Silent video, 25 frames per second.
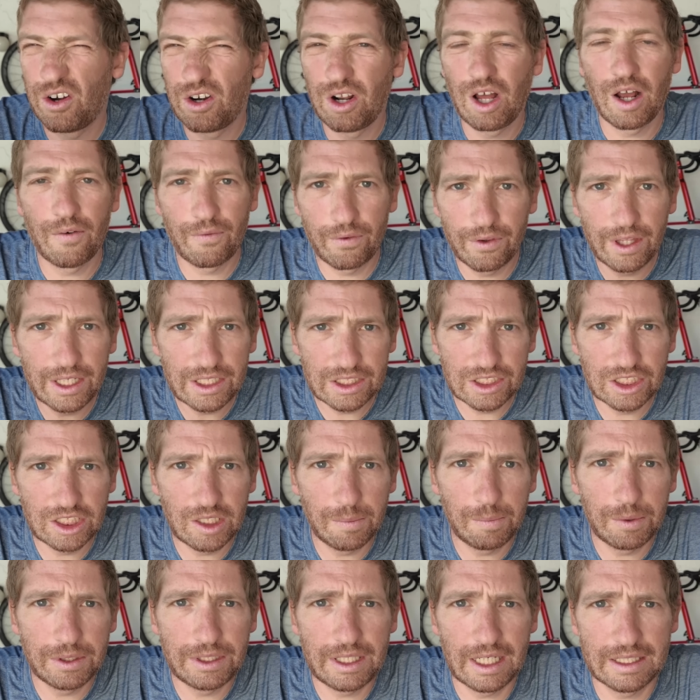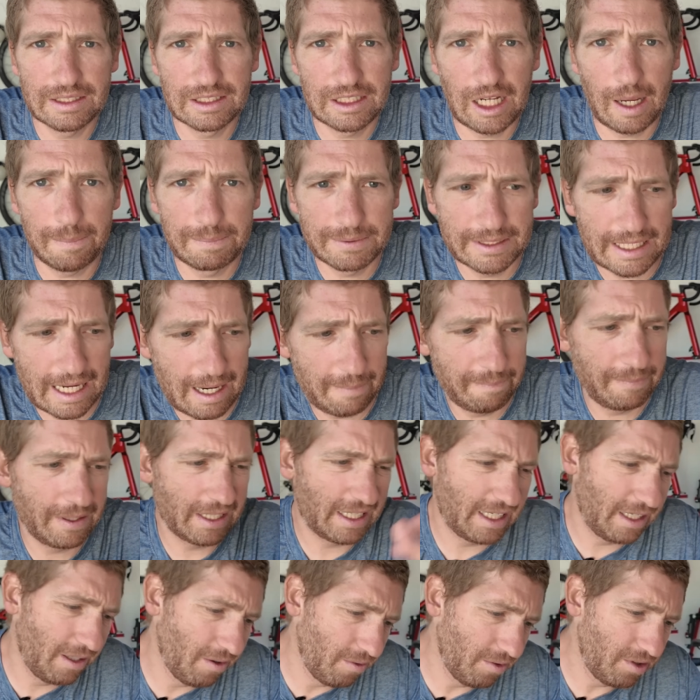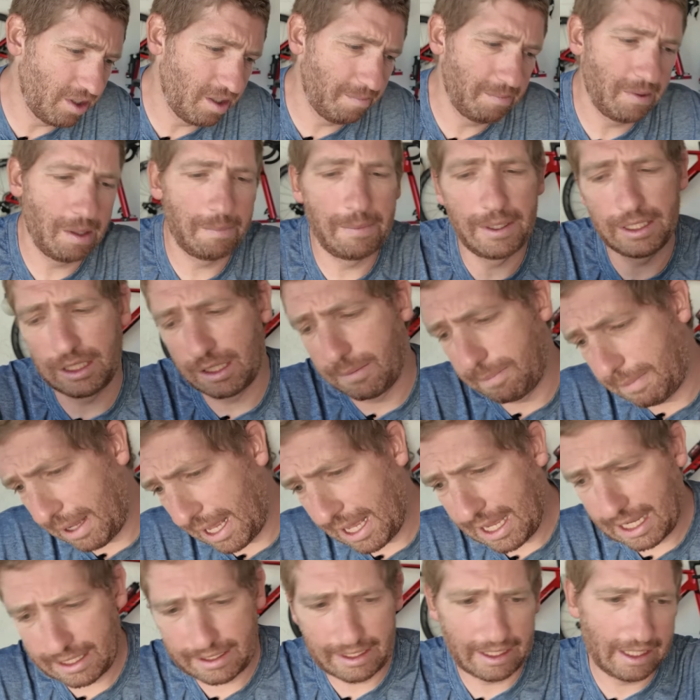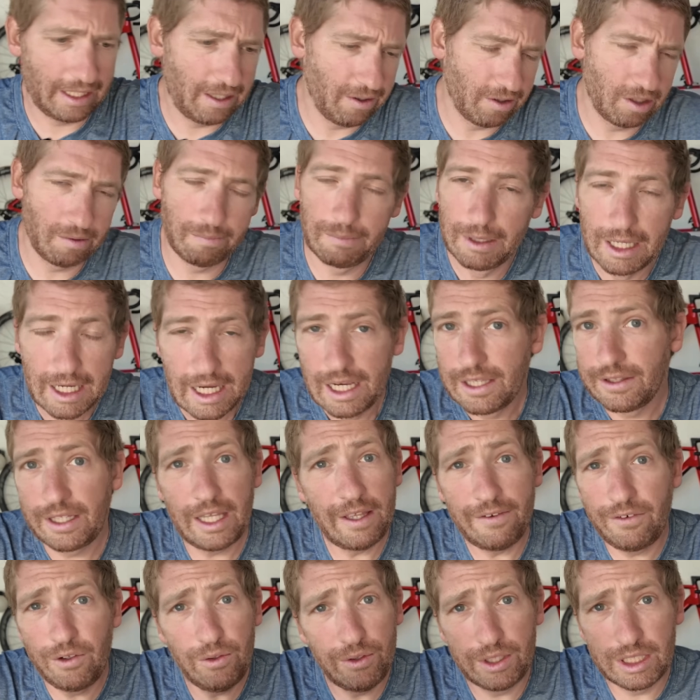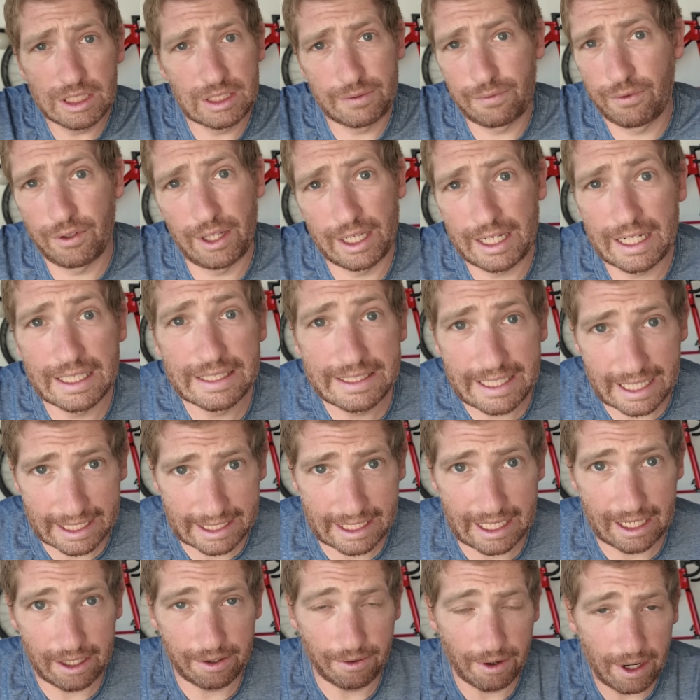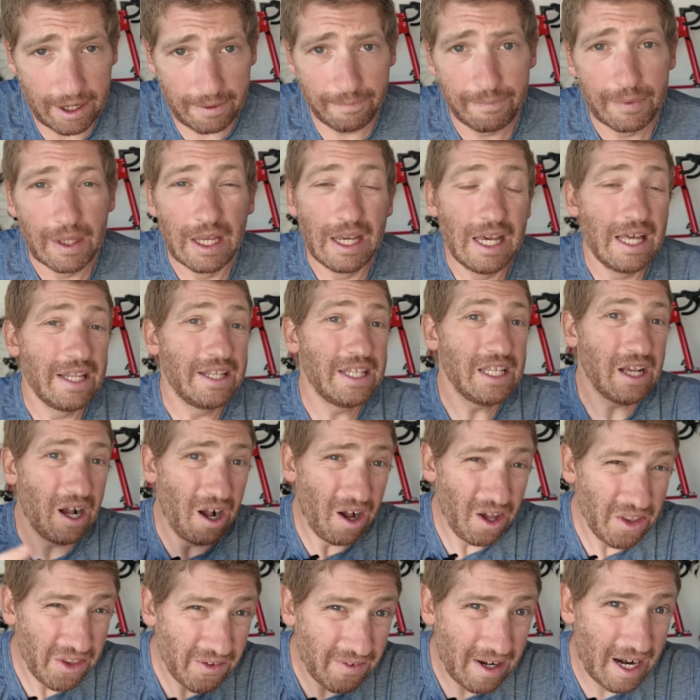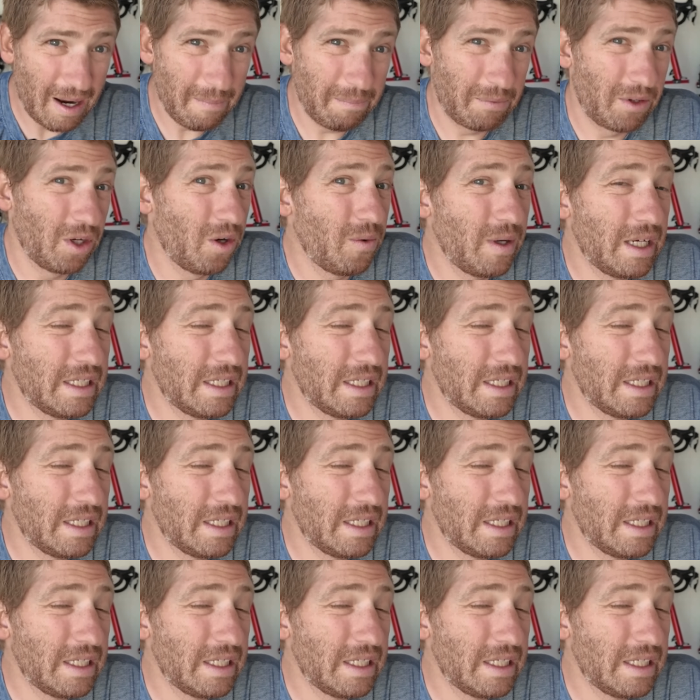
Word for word: and off relationship with desktops app. They kill them, they bring them back, they kill them. They do this for like a decade, right? The other app though